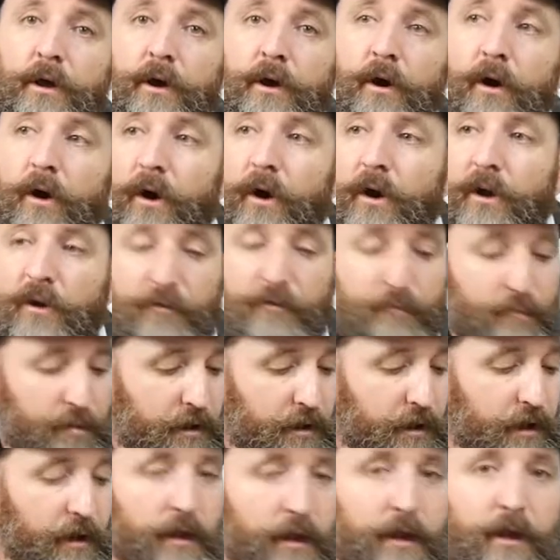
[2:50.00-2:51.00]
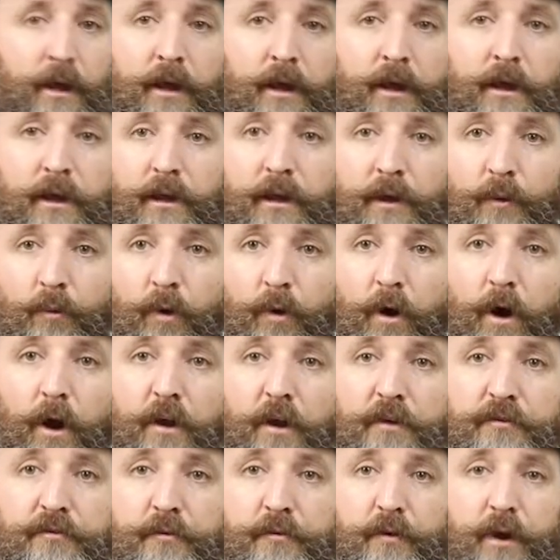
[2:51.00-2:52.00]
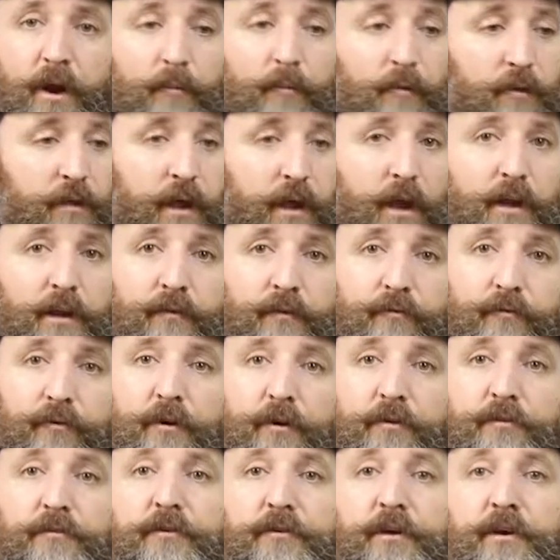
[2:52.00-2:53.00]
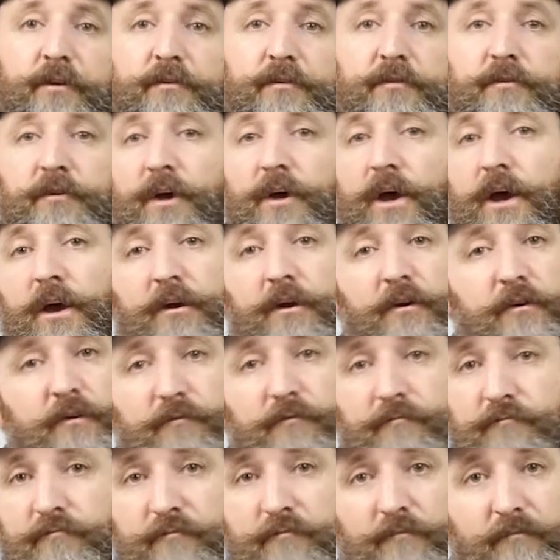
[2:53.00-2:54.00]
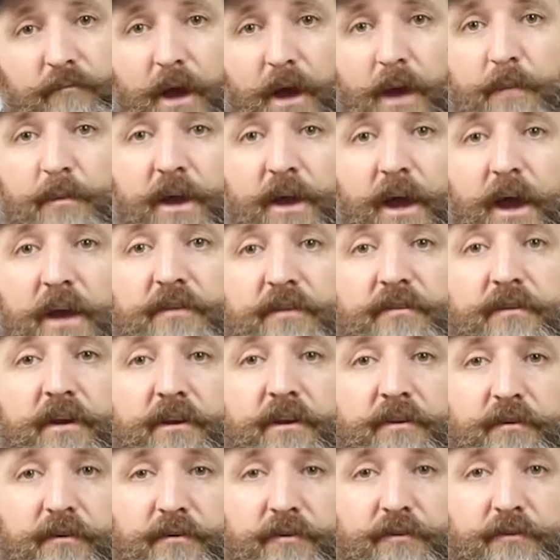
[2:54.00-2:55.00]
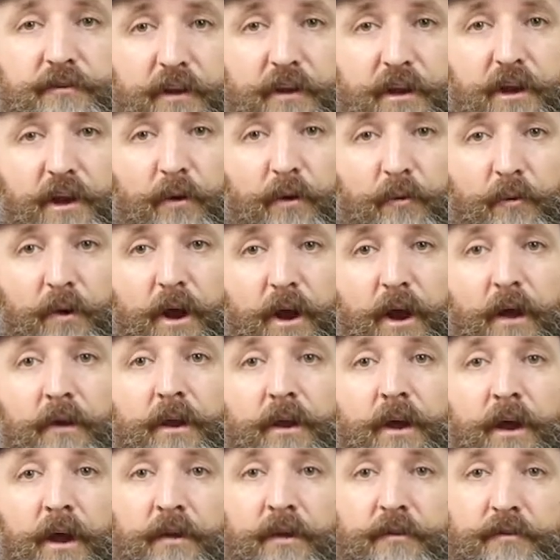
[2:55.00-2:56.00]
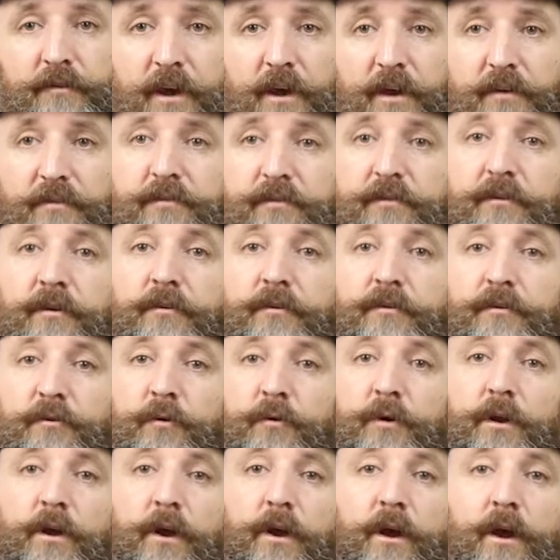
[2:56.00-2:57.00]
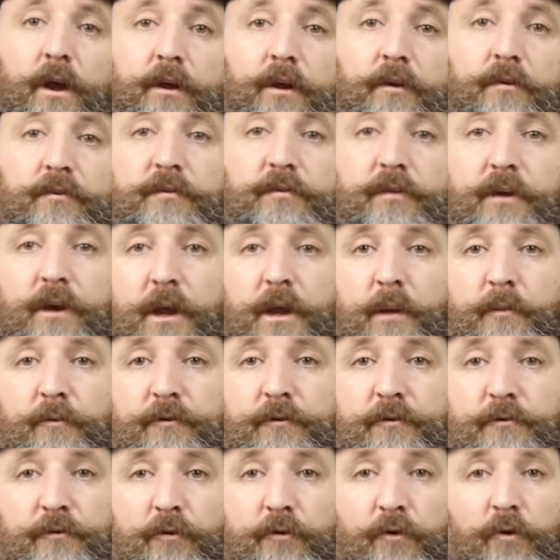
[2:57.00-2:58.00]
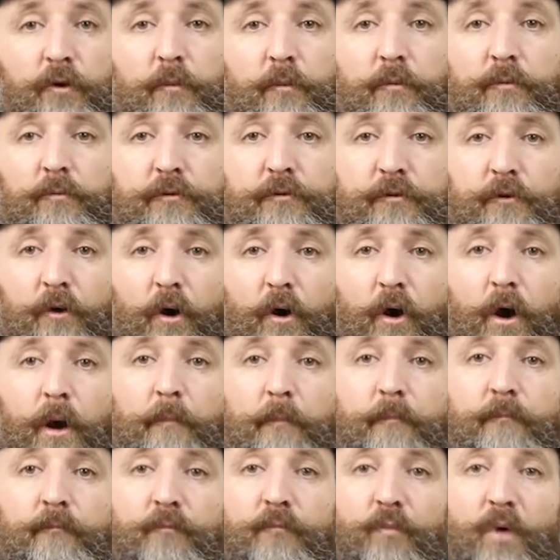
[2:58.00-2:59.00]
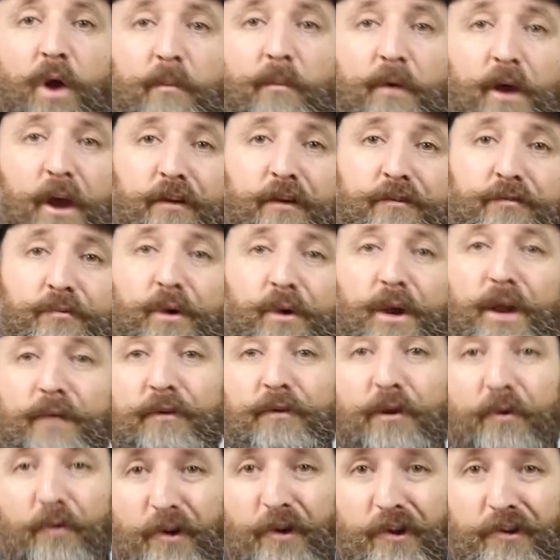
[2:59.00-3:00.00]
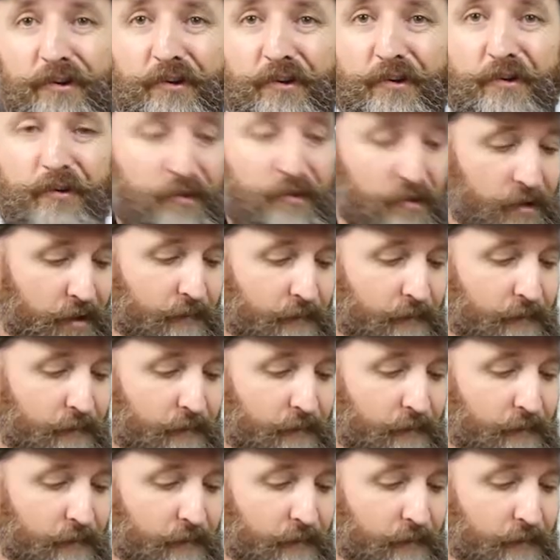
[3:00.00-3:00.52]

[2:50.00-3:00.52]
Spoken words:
IFP, your wireless around with that. You've got 6 to maybe 8 teachers sitting around desks doing a Teams, Zoom, Skype, WebEx, whatever you want to do,